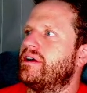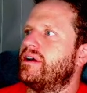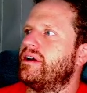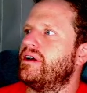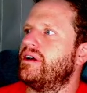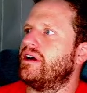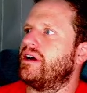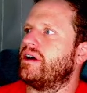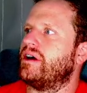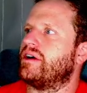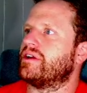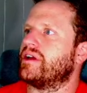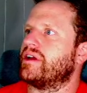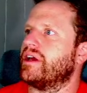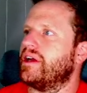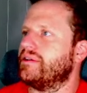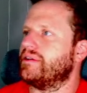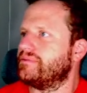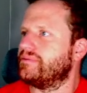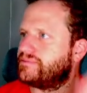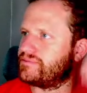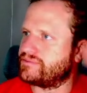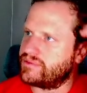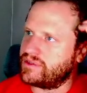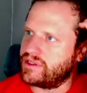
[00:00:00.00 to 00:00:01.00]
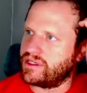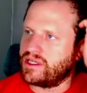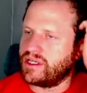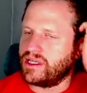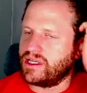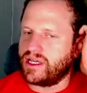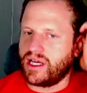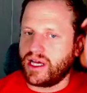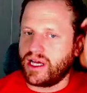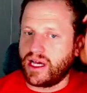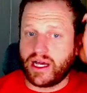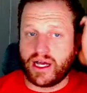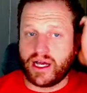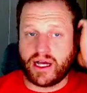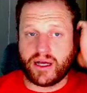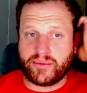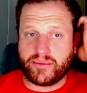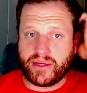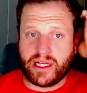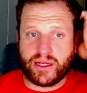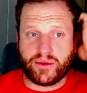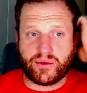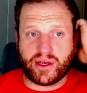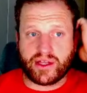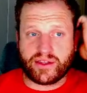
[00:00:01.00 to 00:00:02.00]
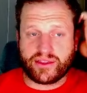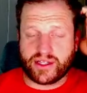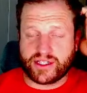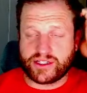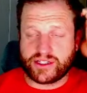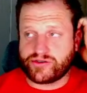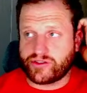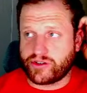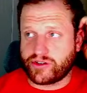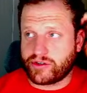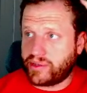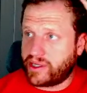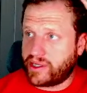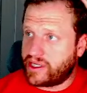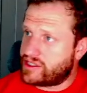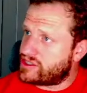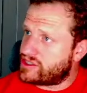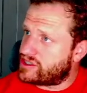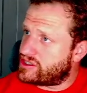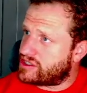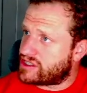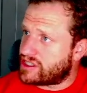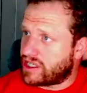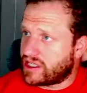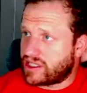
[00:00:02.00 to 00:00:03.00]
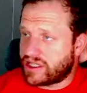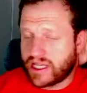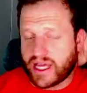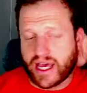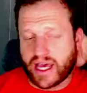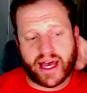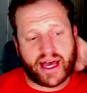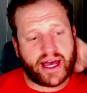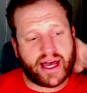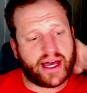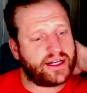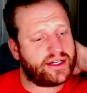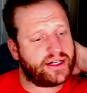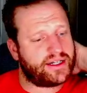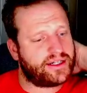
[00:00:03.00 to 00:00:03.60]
Okay. Anyway, thanks for your patience on that.